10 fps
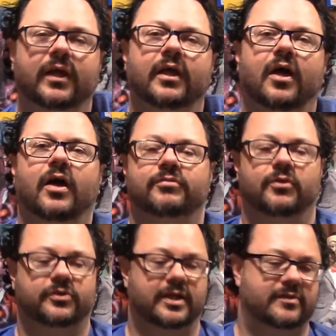All right,
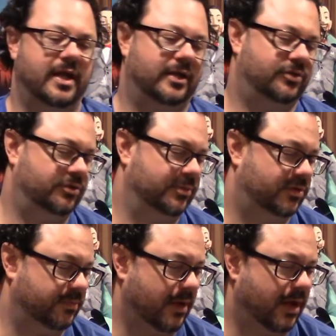folks, that's that.
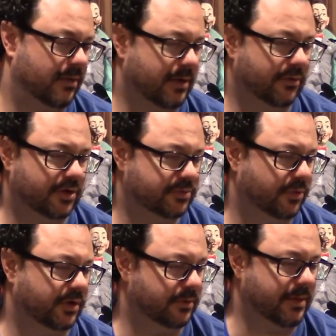Christmas uh, Mount
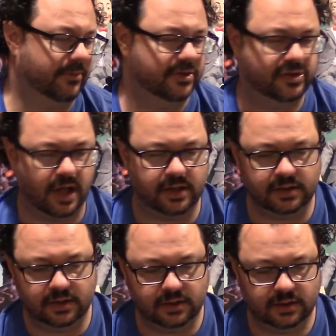Rushmore memories done.
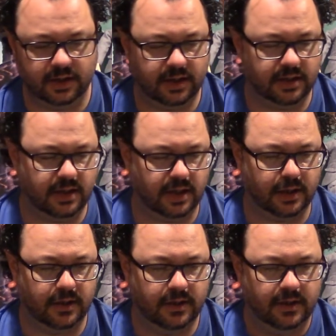And uh,
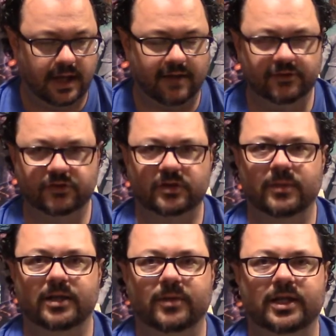obviously
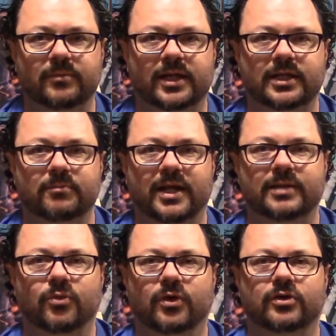many, many, many, many
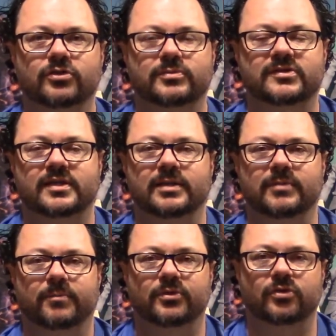more Christmas-themed
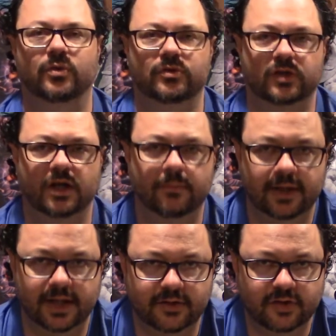episodes to come in the
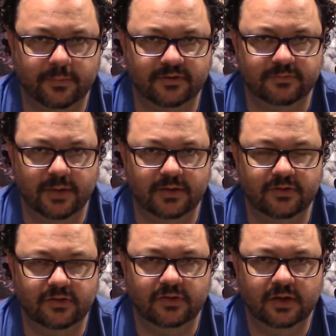next couple of
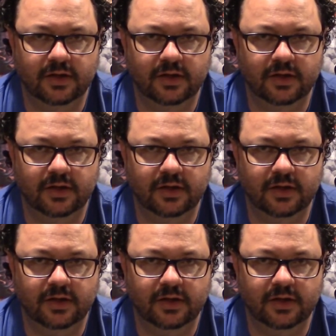months.